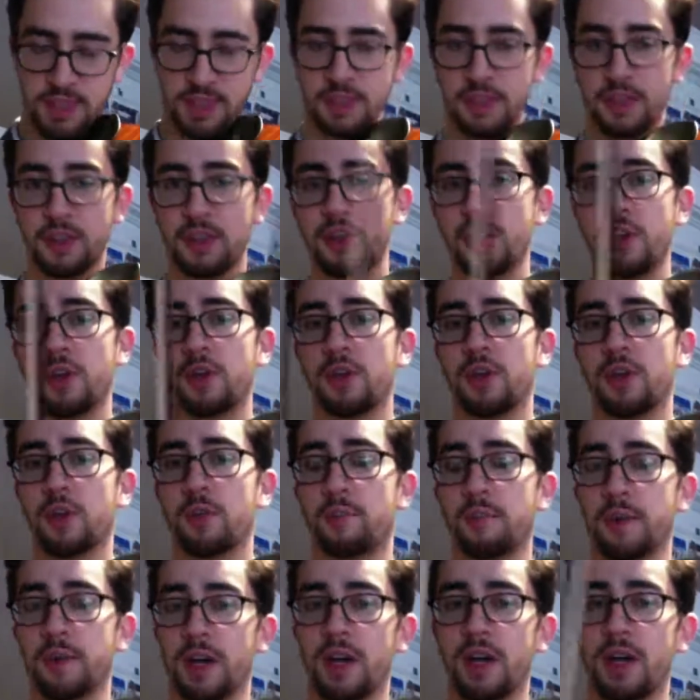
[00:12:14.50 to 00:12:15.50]
note
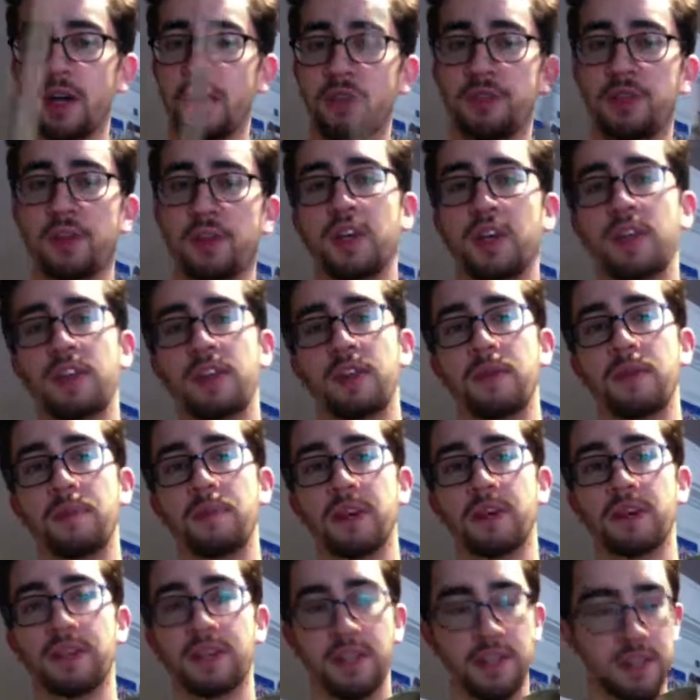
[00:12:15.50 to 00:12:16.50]
above the
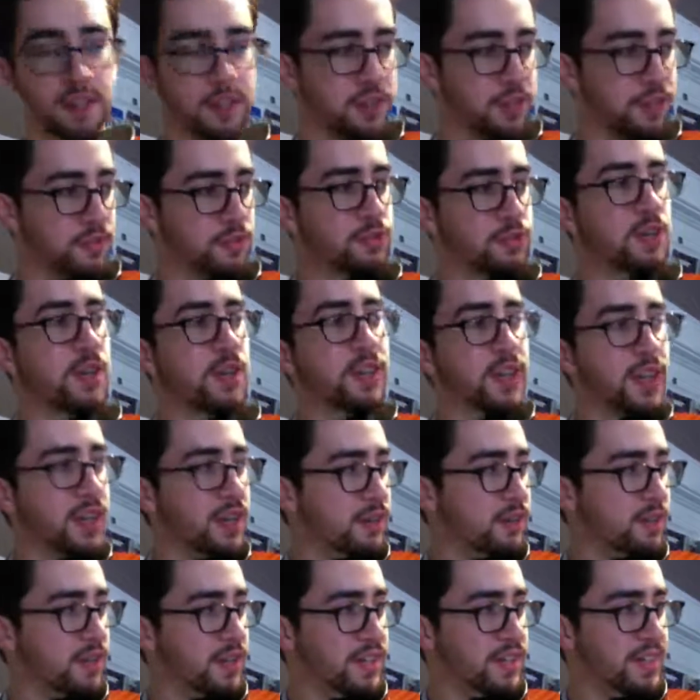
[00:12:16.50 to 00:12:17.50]
melody note. Try
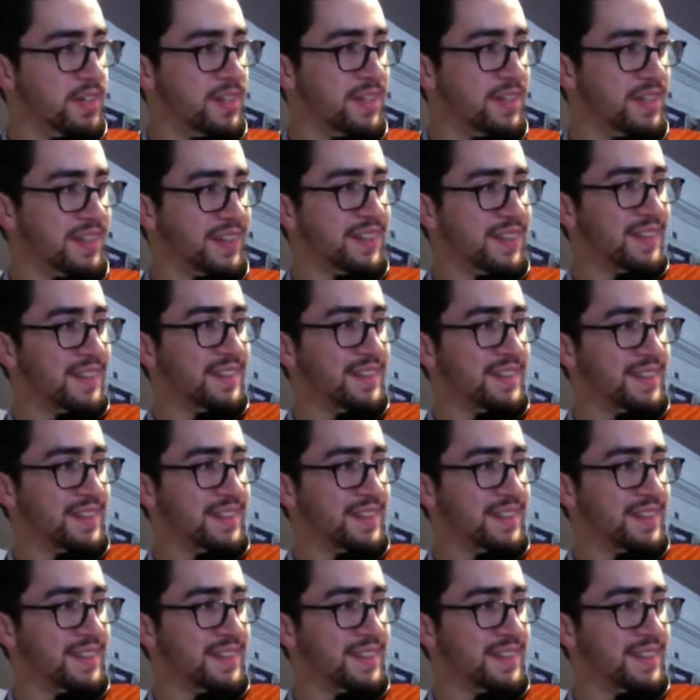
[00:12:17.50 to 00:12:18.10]
that. Ready, go.